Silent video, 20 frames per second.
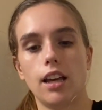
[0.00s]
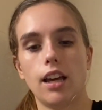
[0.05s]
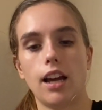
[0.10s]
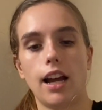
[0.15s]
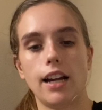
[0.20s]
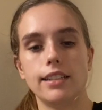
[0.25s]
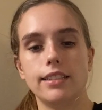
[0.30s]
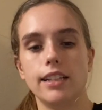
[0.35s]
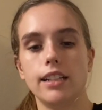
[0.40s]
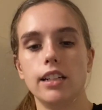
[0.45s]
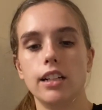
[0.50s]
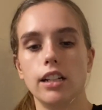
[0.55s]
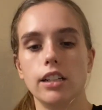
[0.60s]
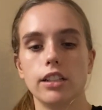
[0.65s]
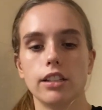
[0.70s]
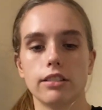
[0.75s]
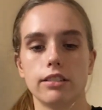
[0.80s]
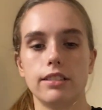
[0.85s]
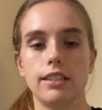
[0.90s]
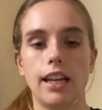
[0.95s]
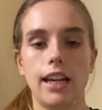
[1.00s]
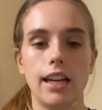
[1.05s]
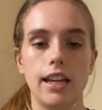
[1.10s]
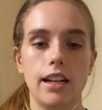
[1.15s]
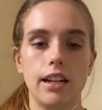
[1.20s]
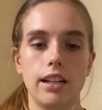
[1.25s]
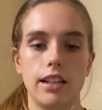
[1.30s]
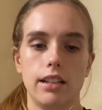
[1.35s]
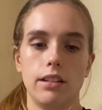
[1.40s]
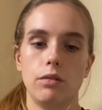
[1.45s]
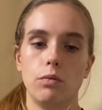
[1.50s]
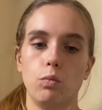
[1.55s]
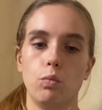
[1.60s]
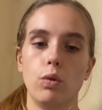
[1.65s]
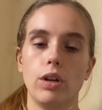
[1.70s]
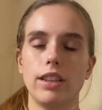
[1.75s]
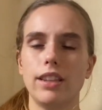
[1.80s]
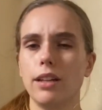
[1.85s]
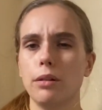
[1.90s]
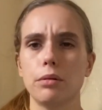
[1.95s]
I didn't understand
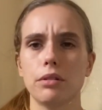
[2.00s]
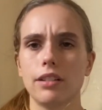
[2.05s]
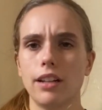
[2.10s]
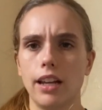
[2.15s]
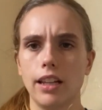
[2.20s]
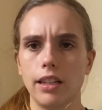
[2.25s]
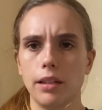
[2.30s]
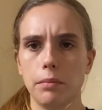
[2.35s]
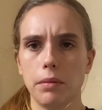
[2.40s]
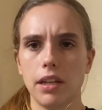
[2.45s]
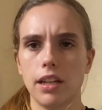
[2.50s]
what they were telling me,